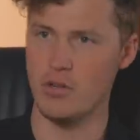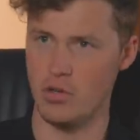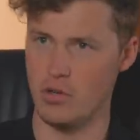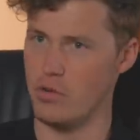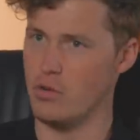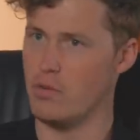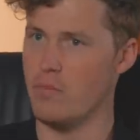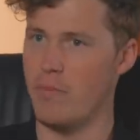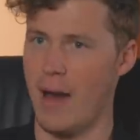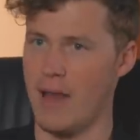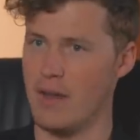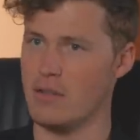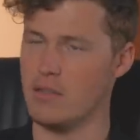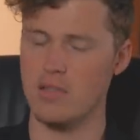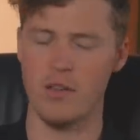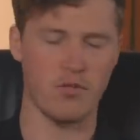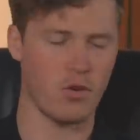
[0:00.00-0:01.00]
new
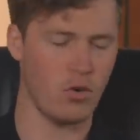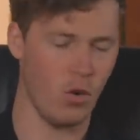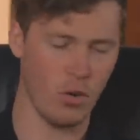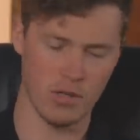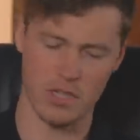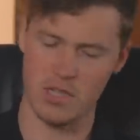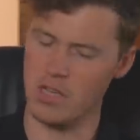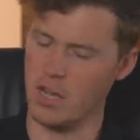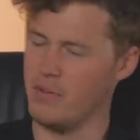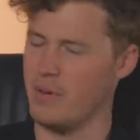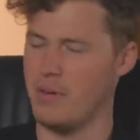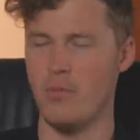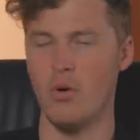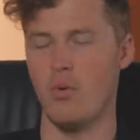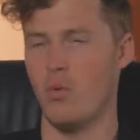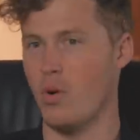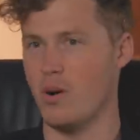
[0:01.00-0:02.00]
balanced. Of yeah. course, there's going to be
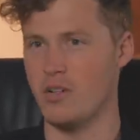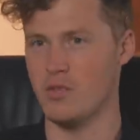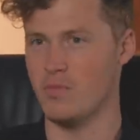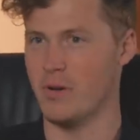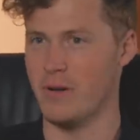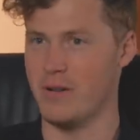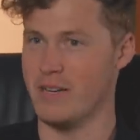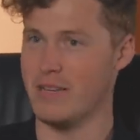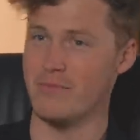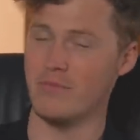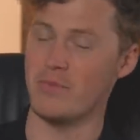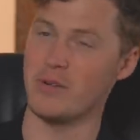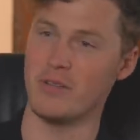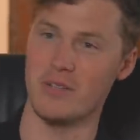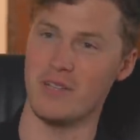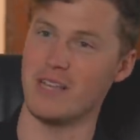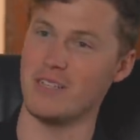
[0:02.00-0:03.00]
more words put in it
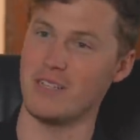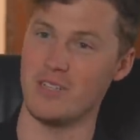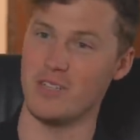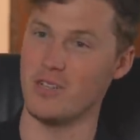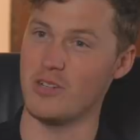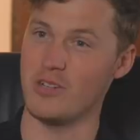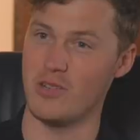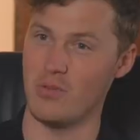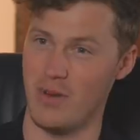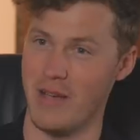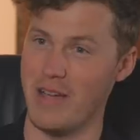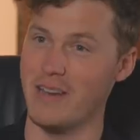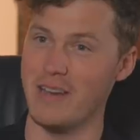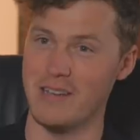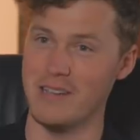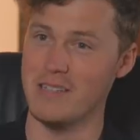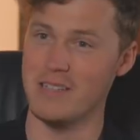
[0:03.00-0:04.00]
because that's just the way
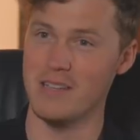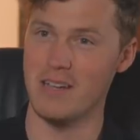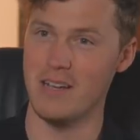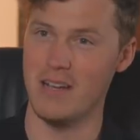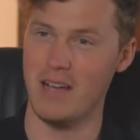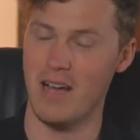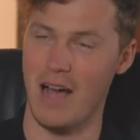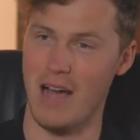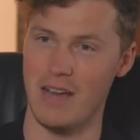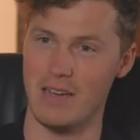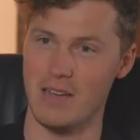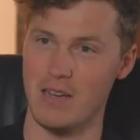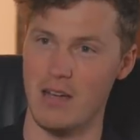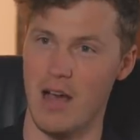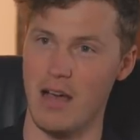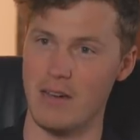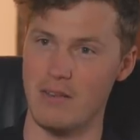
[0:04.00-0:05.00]
it is. Yeah.
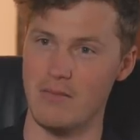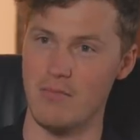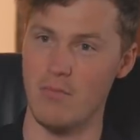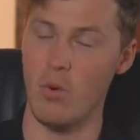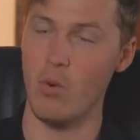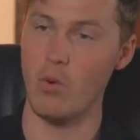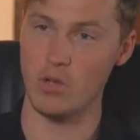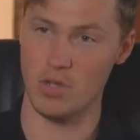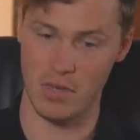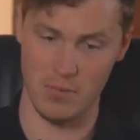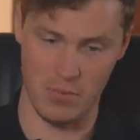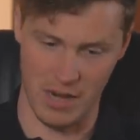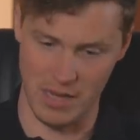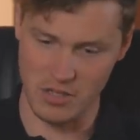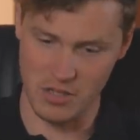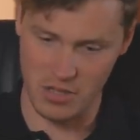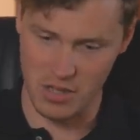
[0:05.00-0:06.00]
And, and more
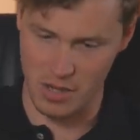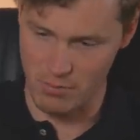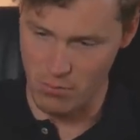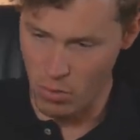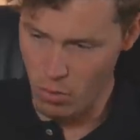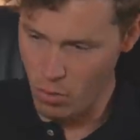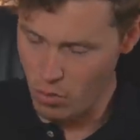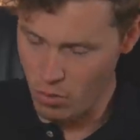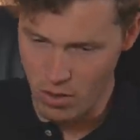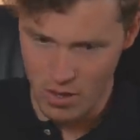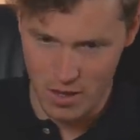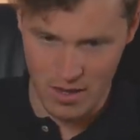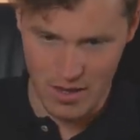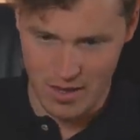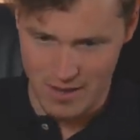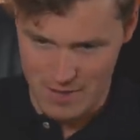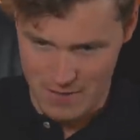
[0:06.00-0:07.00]
stipulations and more
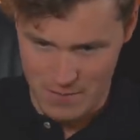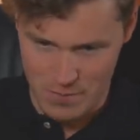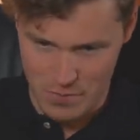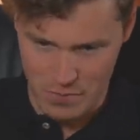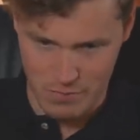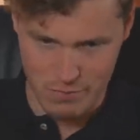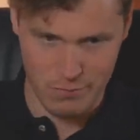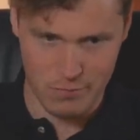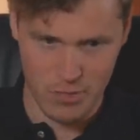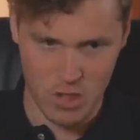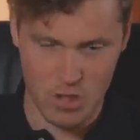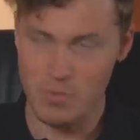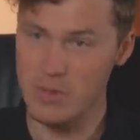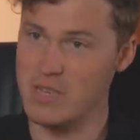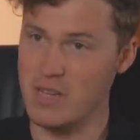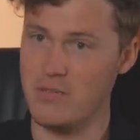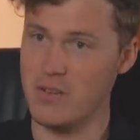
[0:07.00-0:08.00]

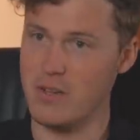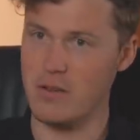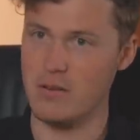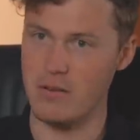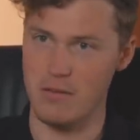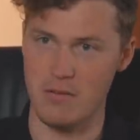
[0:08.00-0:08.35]
specific.